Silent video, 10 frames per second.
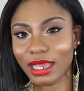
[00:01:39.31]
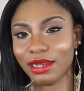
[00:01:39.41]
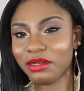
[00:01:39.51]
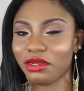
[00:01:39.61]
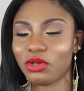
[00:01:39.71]
I
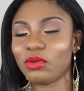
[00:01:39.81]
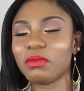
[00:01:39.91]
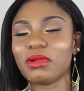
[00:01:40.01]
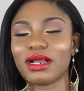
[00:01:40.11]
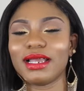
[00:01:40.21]
don't know,
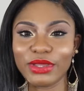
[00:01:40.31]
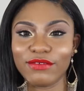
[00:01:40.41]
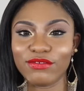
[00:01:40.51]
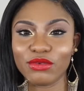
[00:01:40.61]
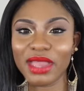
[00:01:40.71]
but
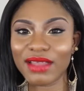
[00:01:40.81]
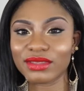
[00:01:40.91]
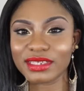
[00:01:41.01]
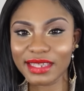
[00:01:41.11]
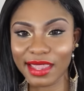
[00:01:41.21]
if you have
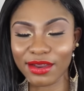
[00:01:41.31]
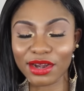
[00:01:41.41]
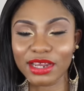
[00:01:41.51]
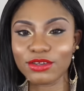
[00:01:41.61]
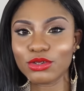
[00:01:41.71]
this hair
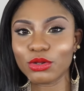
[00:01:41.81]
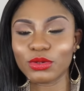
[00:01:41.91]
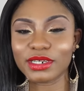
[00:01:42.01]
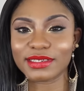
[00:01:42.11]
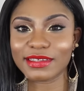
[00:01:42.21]
and you
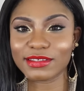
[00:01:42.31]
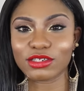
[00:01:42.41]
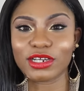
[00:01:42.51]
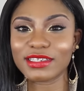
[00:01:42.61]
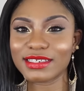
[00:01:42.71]
notice it
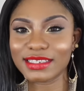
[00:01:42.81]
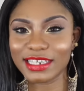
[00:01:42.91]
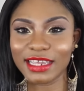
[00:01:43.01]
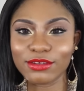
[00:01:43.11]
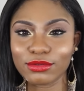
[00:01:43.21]
starts to
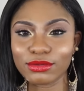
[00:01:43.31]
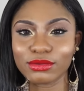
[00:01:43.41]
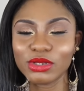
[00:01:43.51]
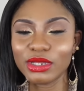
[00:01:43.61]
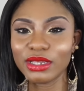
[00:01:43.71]
tangle